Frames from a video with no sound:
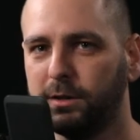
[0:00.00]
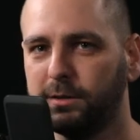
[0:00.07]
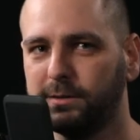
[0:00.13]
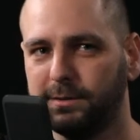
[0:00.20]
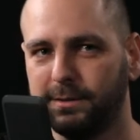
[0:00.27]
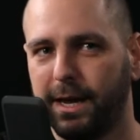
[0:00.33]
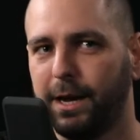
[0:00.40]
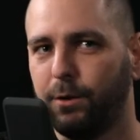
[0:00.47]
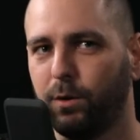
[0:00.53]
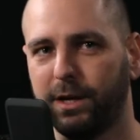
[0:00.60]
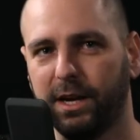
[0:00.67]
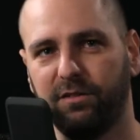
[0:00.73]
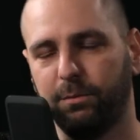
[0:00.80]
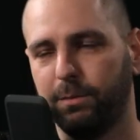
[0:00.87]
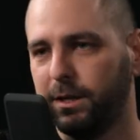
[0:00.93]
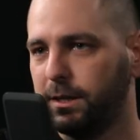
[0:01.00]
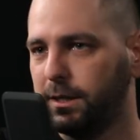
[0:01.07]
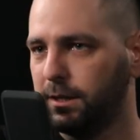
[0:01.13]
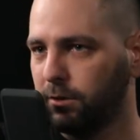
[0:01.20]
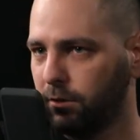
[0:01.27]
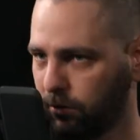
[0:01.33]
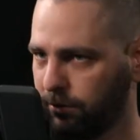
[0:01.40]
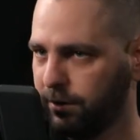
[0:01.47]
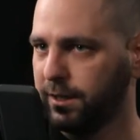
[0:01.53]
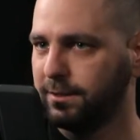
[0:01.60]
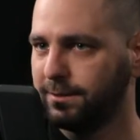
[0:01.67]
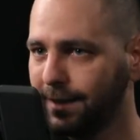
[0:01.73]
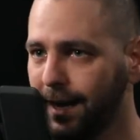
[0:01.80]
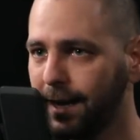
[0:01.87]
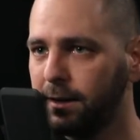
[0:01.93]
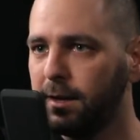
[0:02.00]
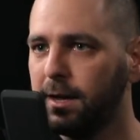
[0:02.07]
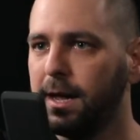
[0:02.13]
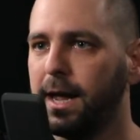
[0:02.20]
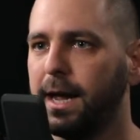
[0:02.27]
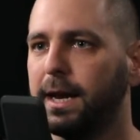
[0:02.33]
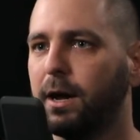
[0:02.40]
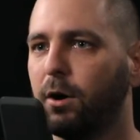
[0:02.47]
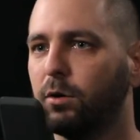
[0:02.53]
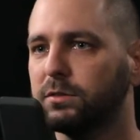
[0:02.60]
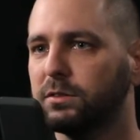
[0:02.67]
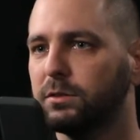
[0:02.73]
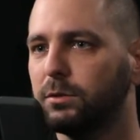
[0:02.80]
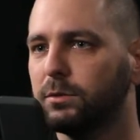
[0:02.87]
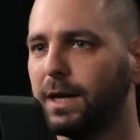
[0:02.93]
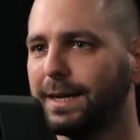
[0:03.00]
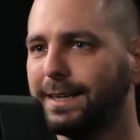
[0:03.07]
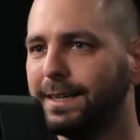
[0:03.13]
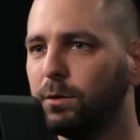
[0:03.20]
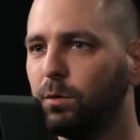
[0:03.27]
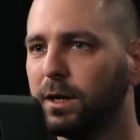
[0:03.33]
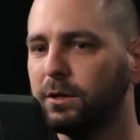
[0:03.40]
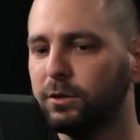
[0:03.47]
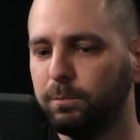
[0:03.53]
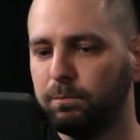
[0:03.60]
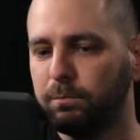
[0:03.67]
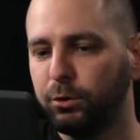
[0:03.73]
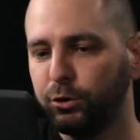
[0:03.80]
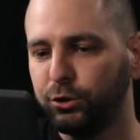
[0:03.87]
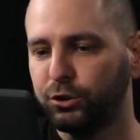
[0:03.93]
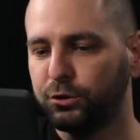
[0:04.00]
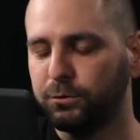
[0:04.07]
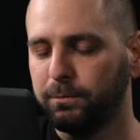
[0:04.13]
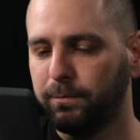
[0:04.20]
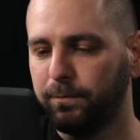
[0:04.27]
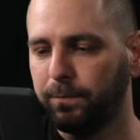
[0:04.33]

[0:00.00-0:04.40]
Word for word: say what everybody already said, and I also I didn't want to push